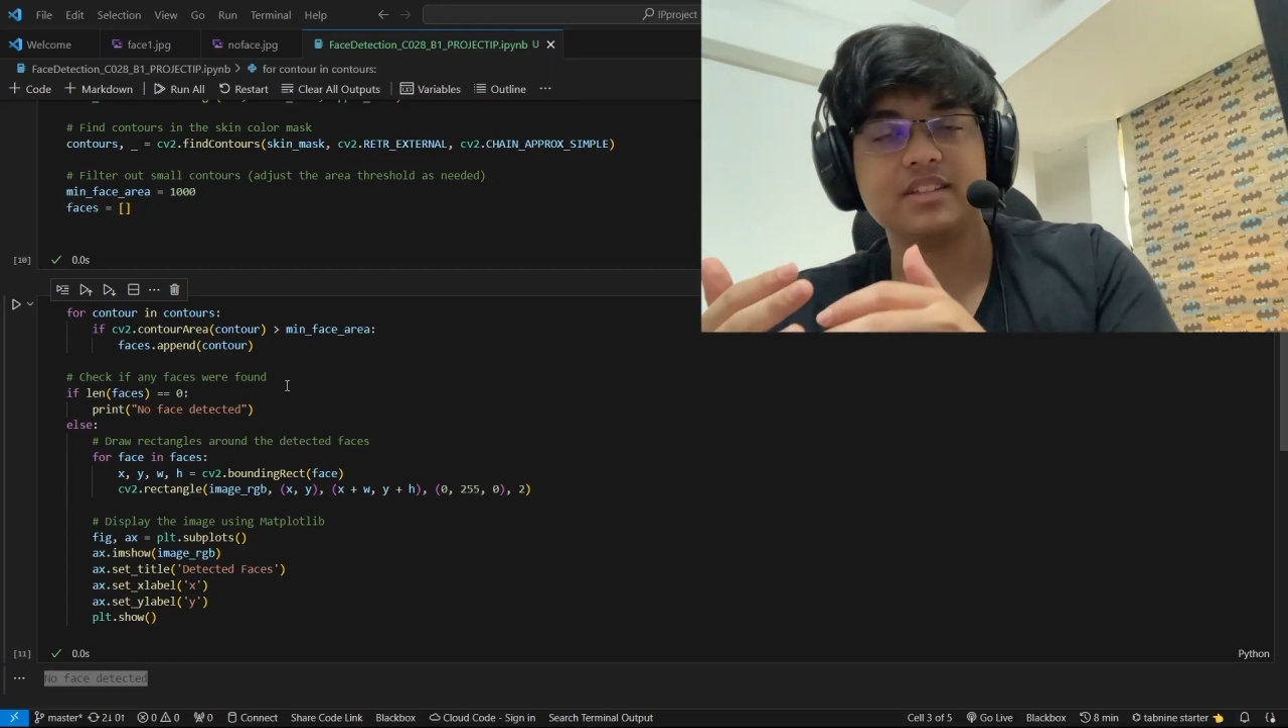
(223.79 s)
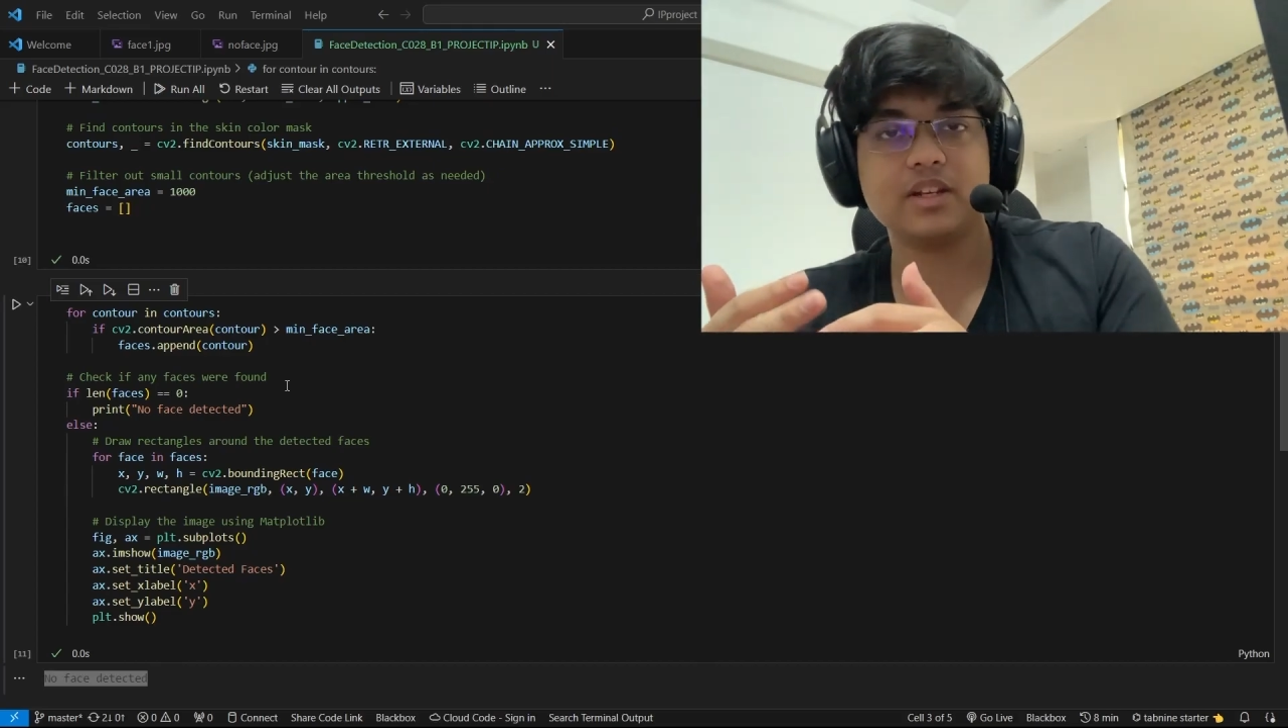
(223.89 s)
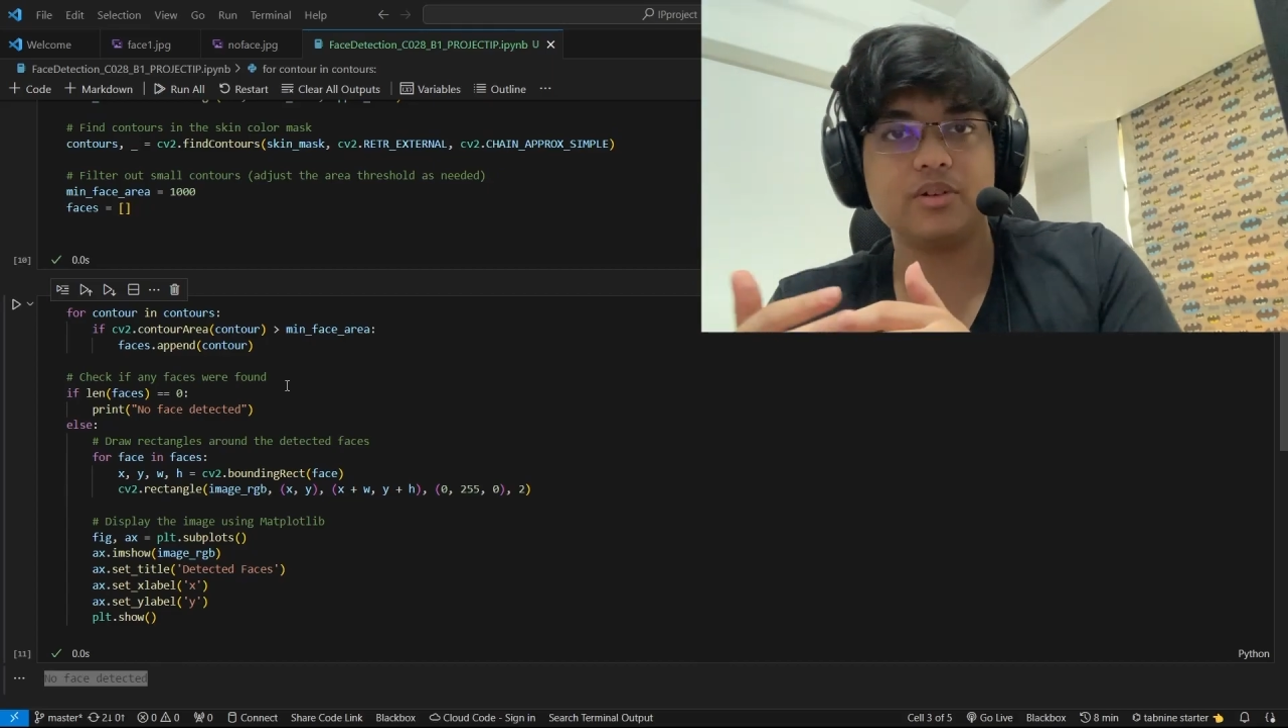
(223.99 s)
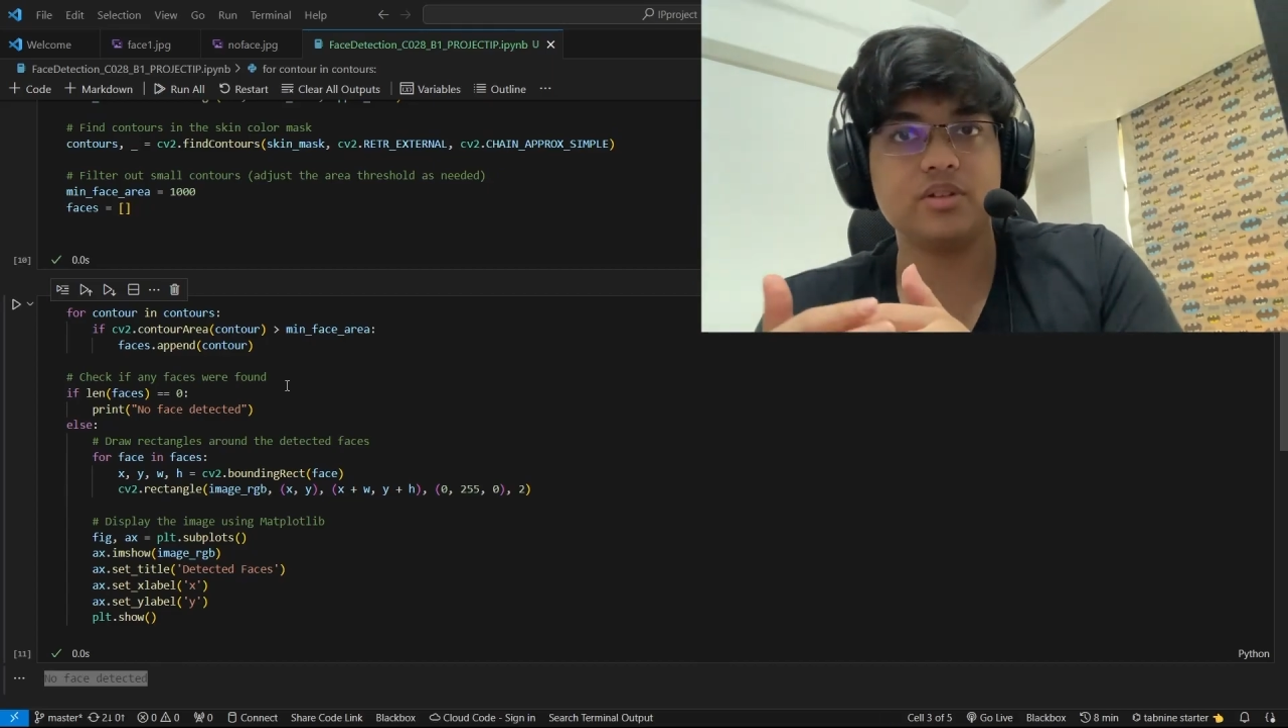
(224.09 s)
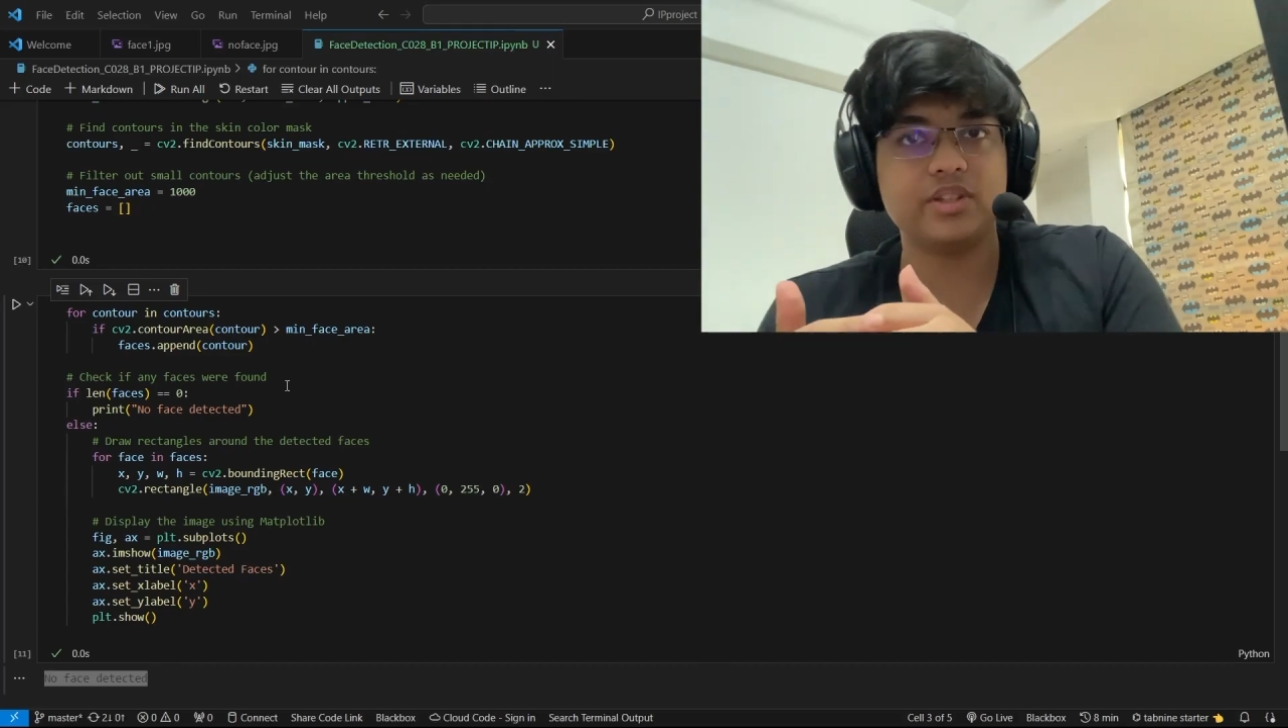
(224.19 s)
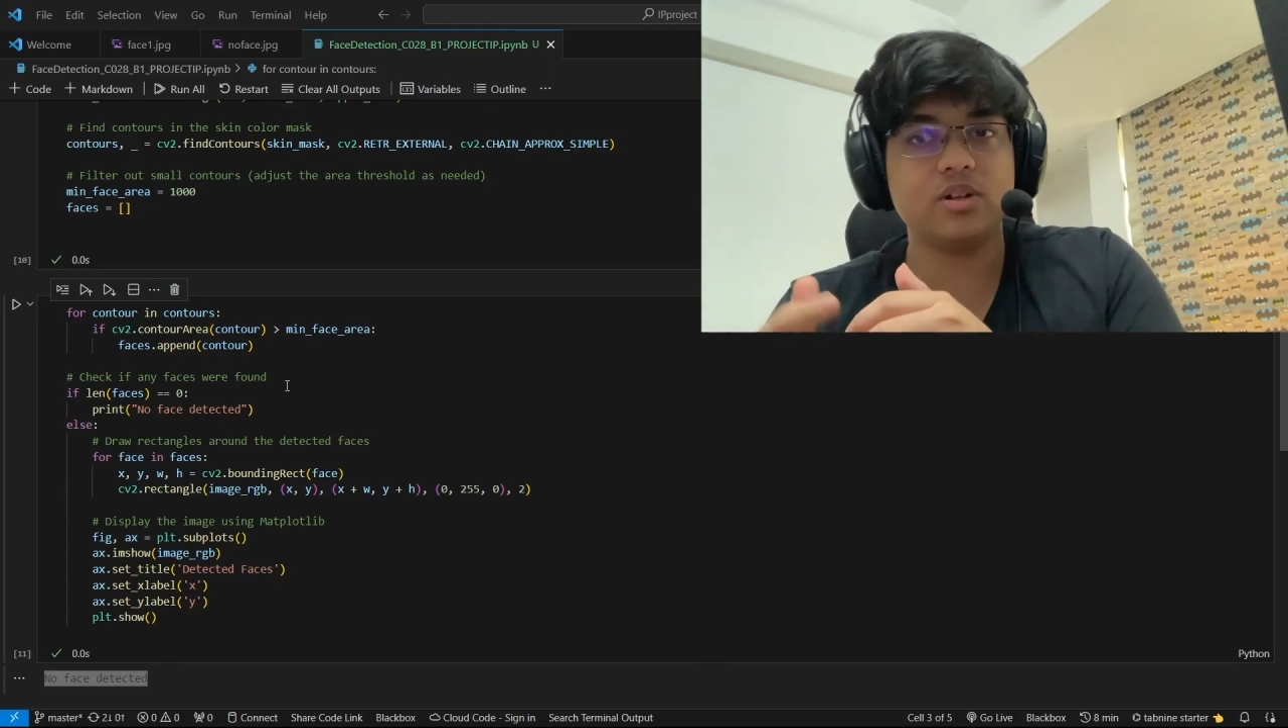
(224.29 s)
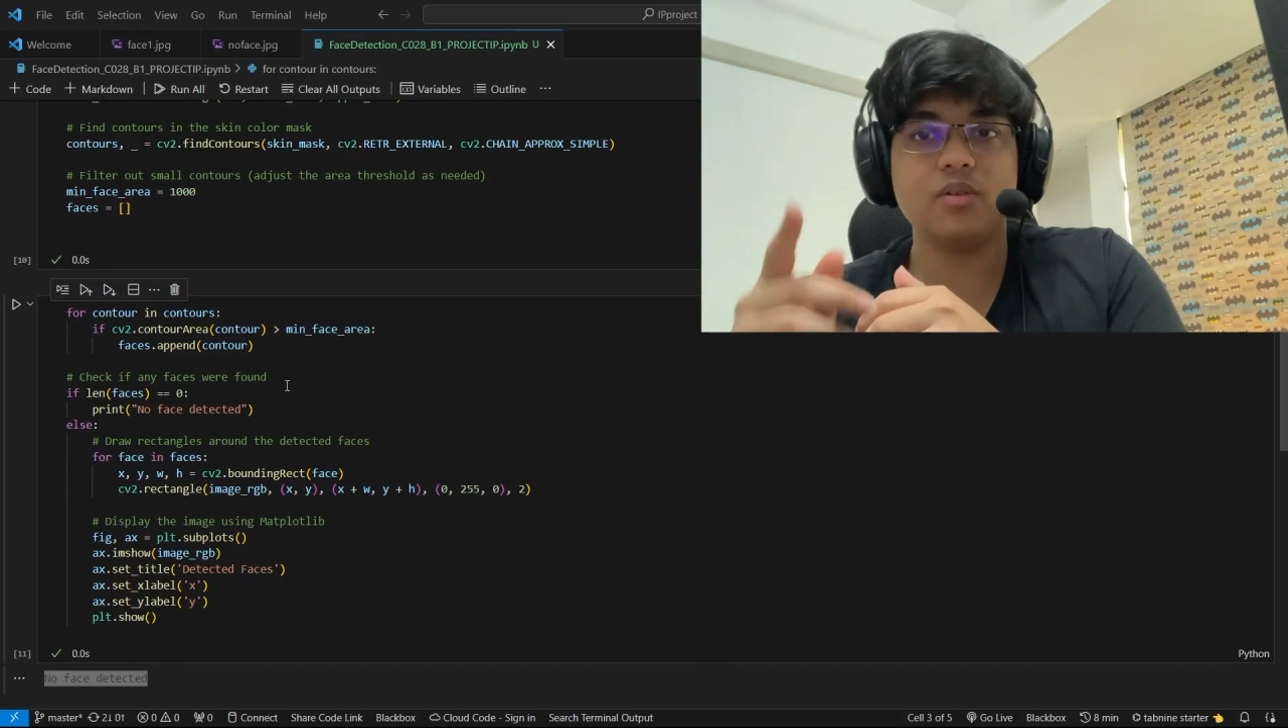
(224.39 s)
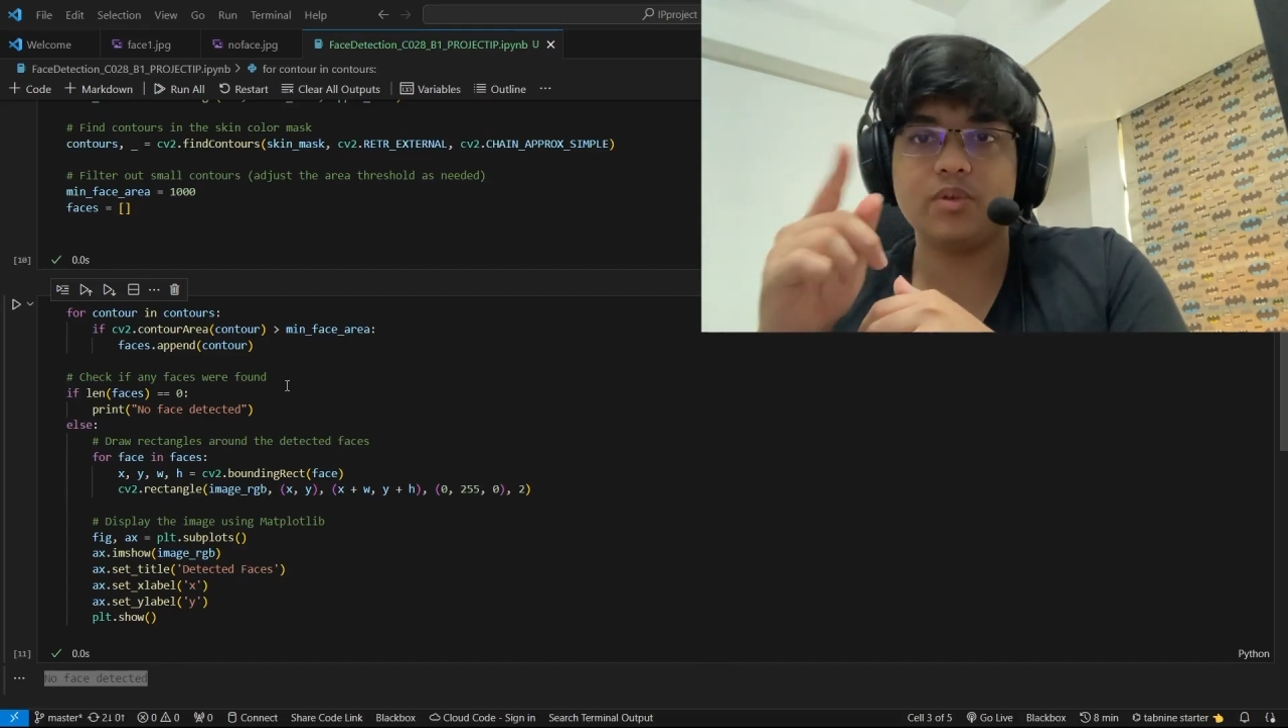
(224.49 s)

equal to 0 of